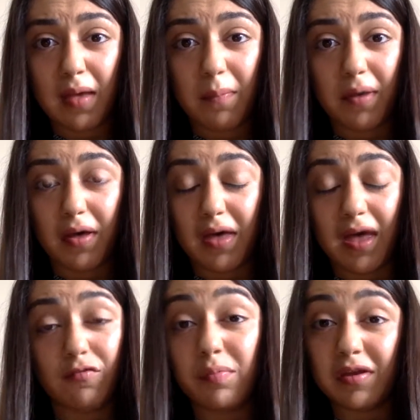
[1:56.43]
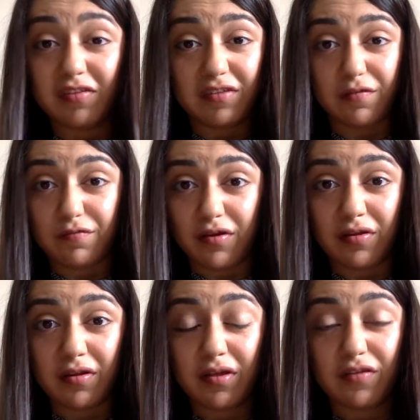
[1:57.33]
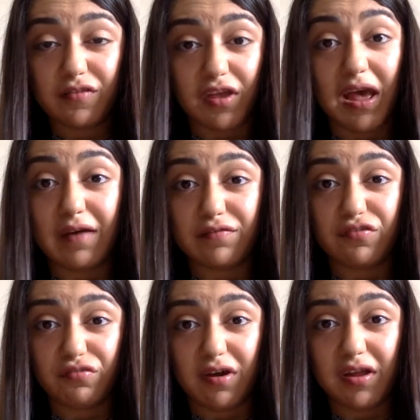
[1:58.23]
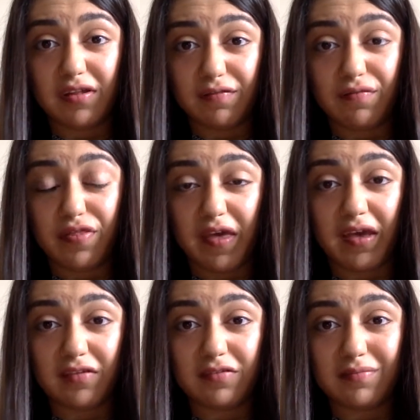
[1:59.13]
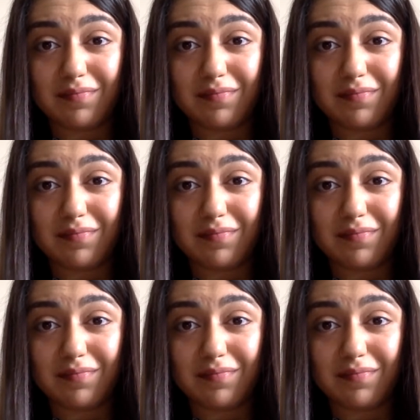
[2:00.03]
But everybody's different, so you have to try different things.